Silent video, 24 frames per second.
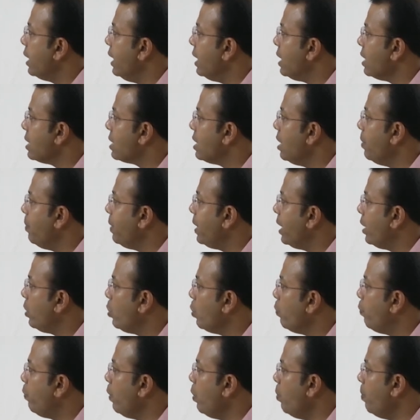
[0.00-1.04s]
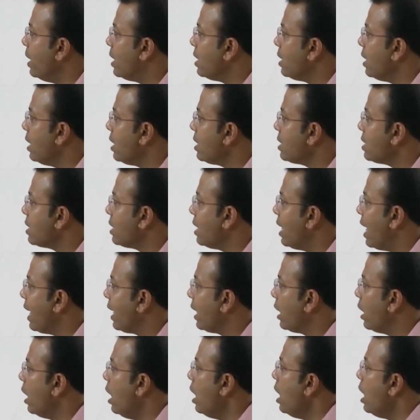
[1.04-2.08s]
It is limited to few materials like